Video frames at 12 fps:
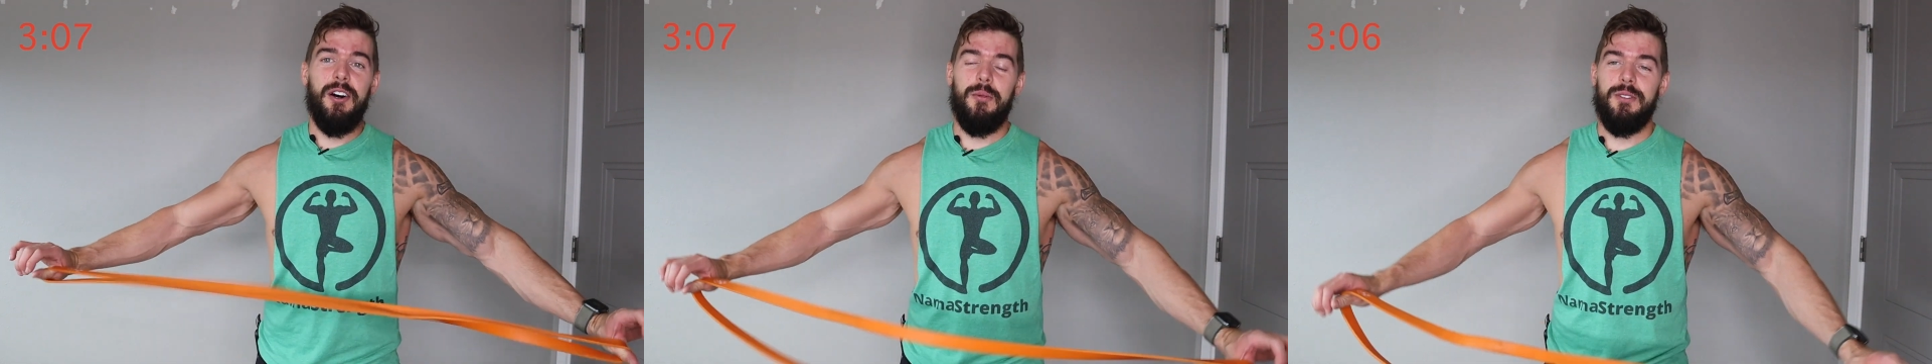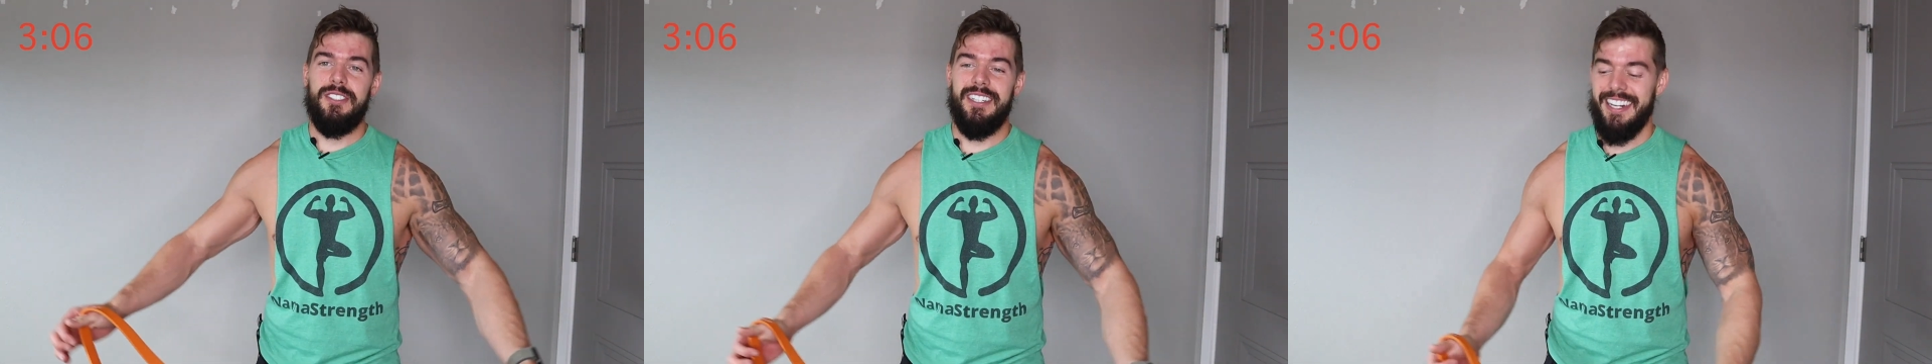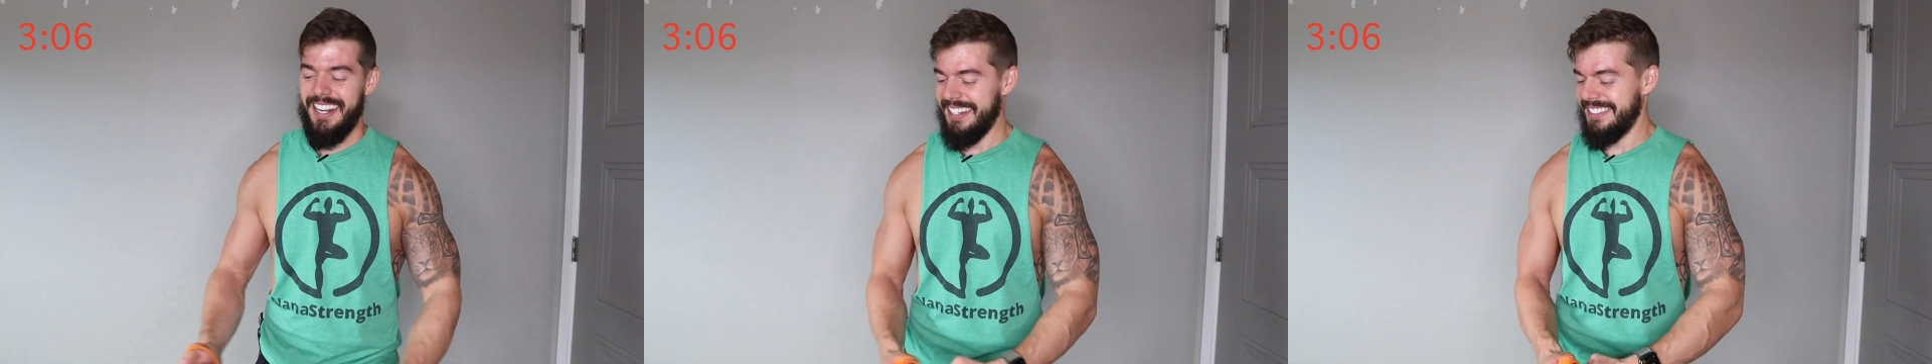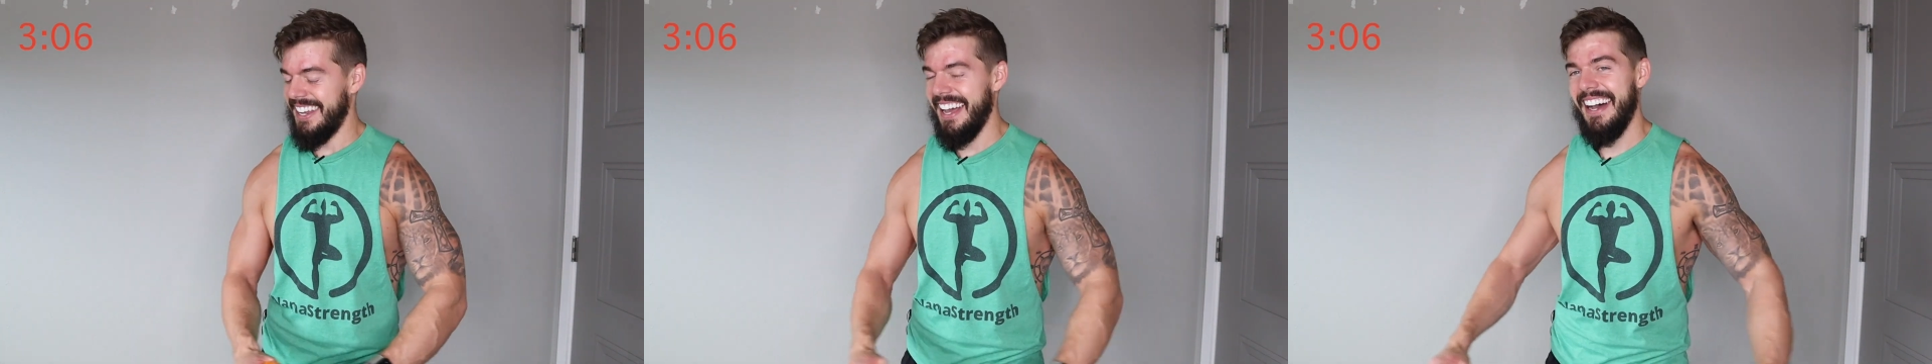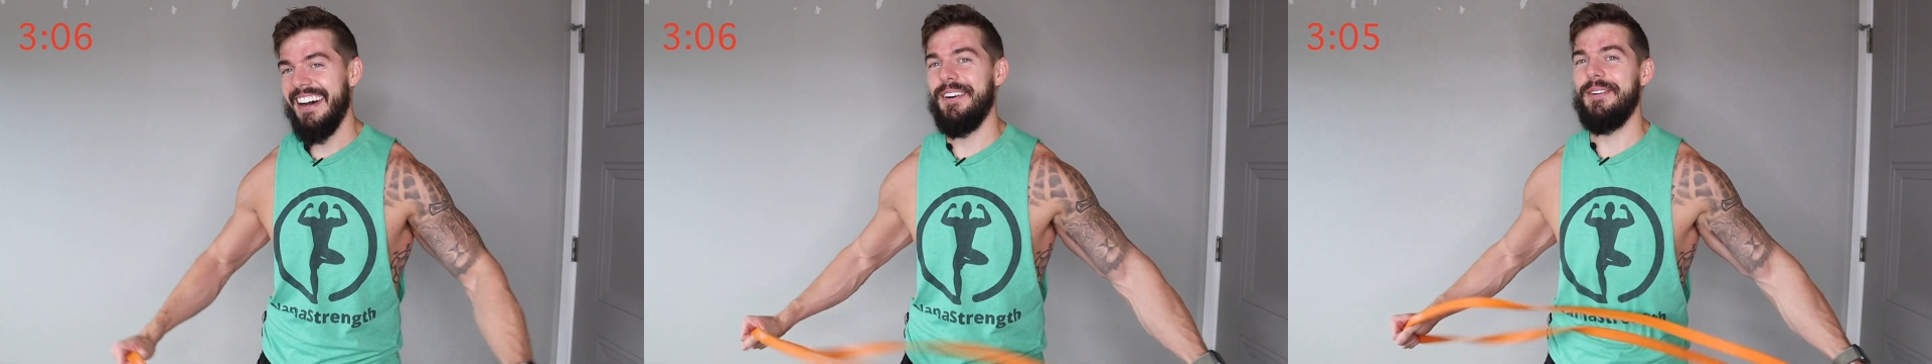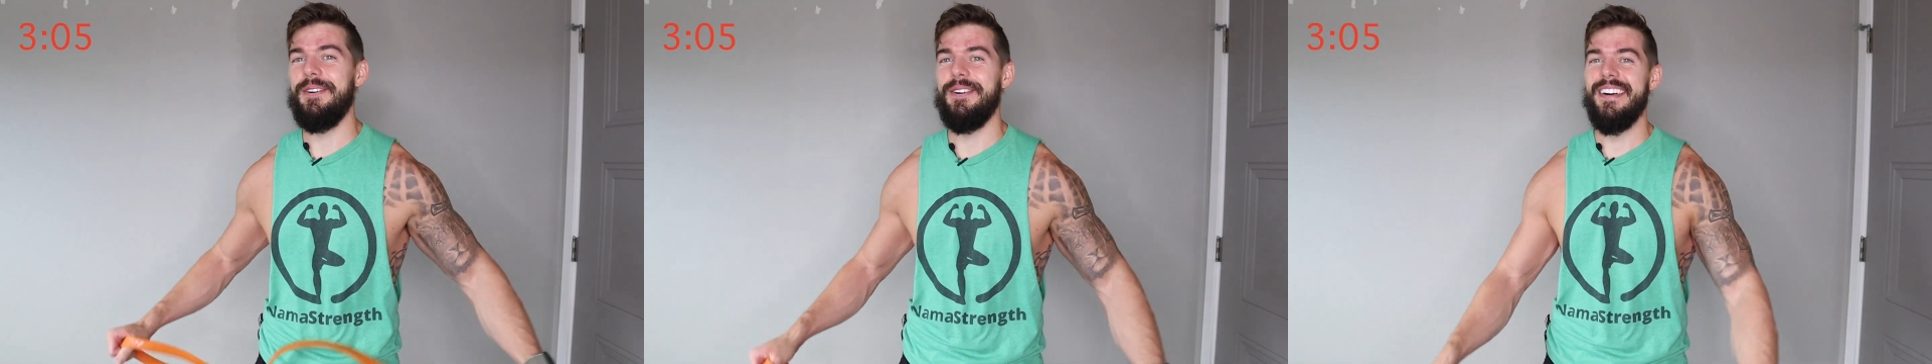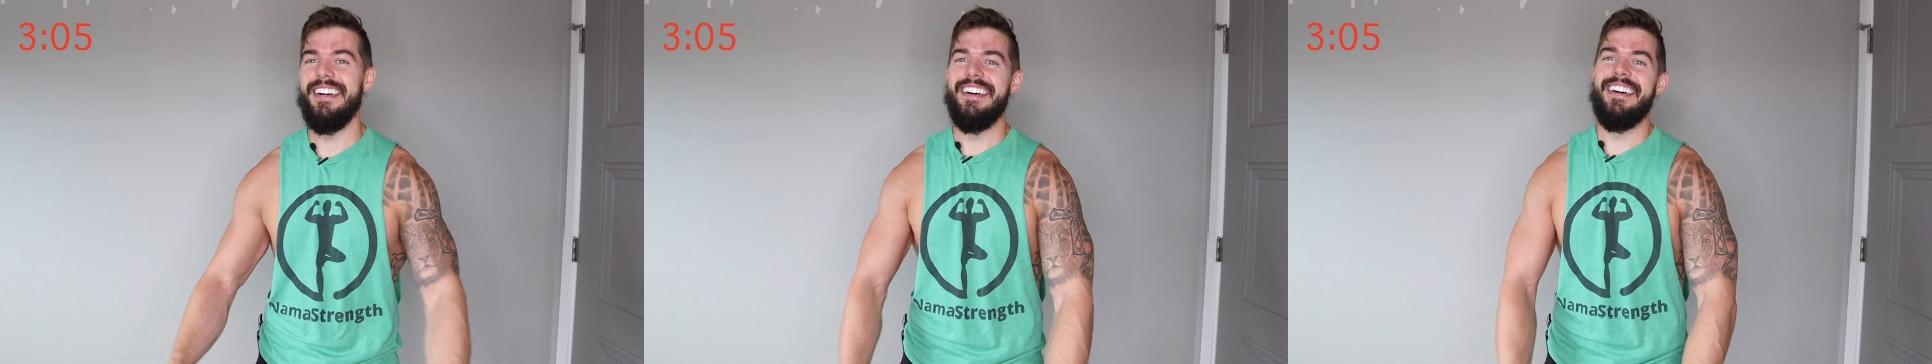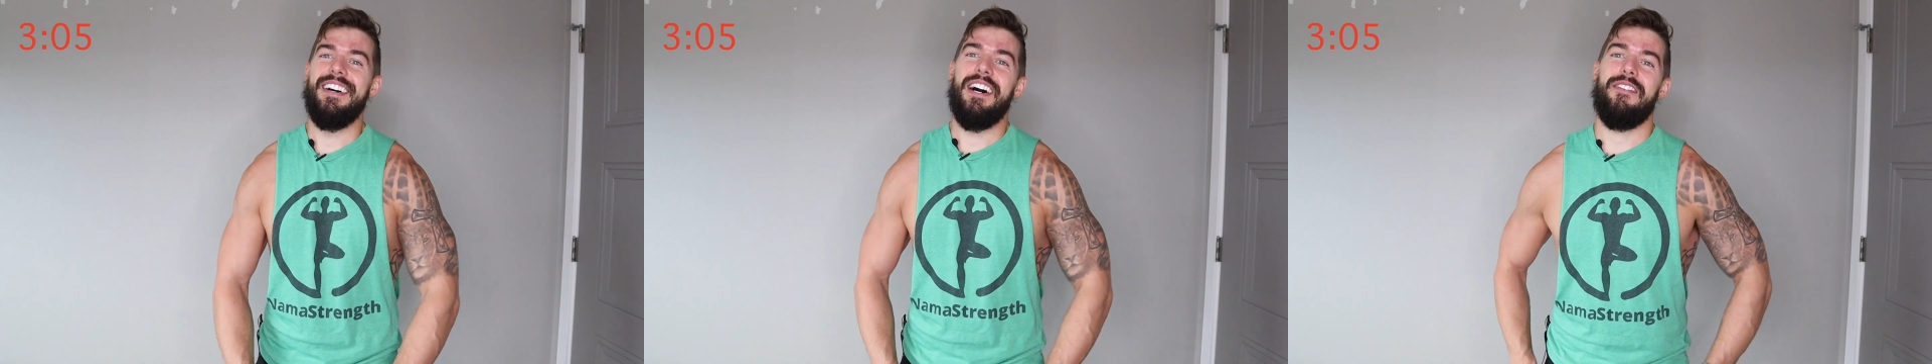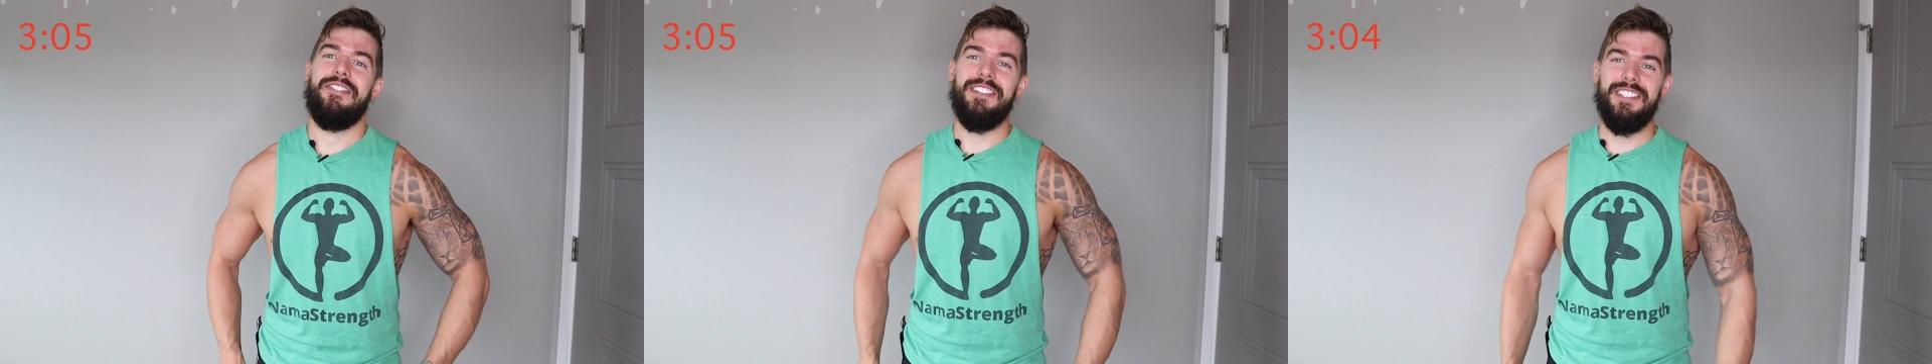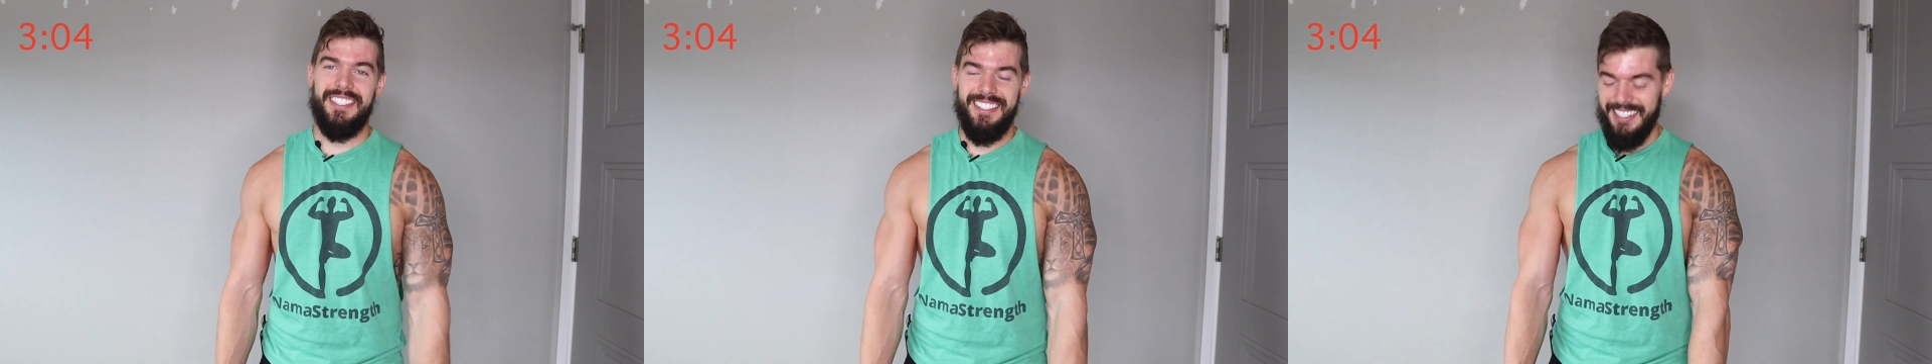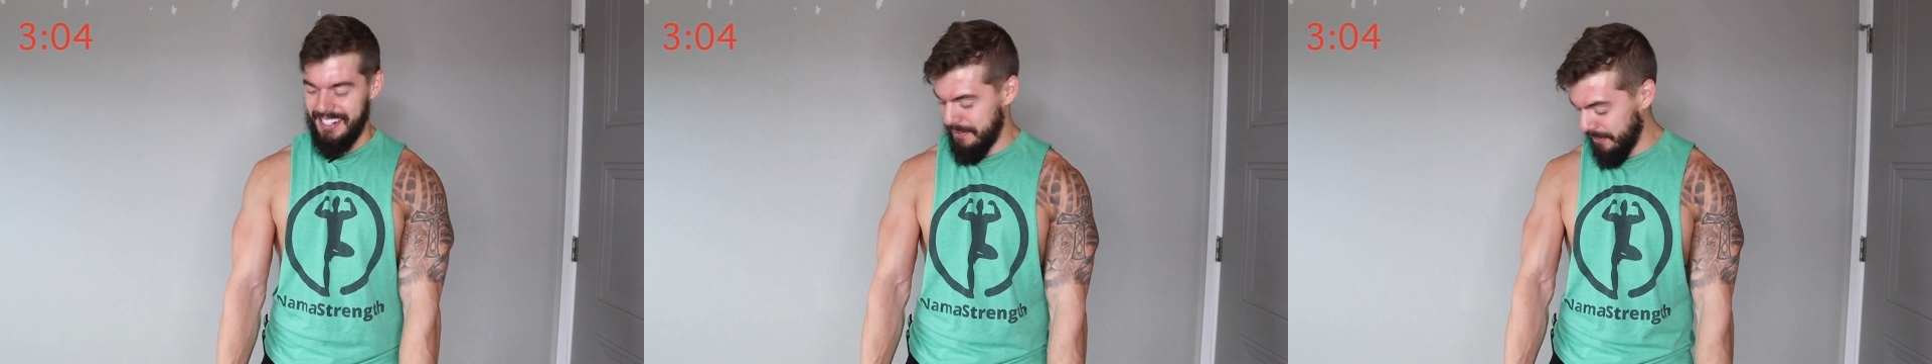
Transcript: Almost there, guys. I'm feeling good.